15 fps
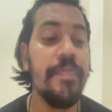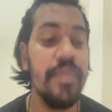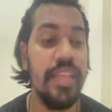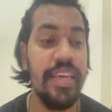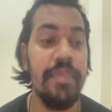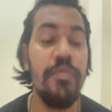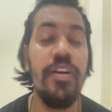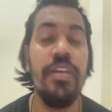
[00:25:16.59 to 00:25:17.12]

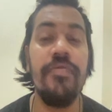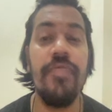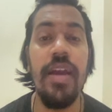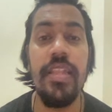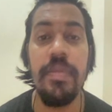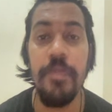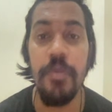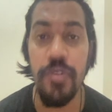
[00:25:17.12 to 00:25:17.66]
They can
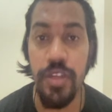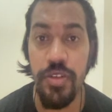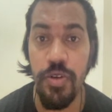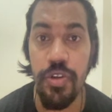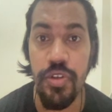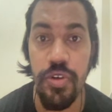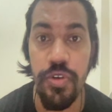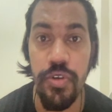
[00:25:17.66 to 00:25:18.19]
modify the process
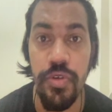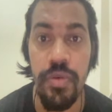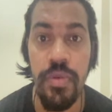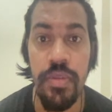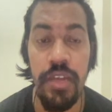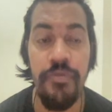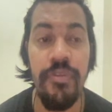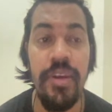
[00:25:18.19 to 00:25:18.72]
also
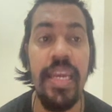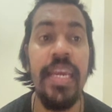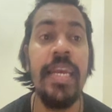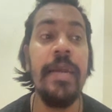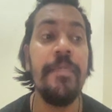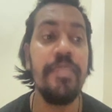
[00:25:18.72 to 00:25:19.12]
to the way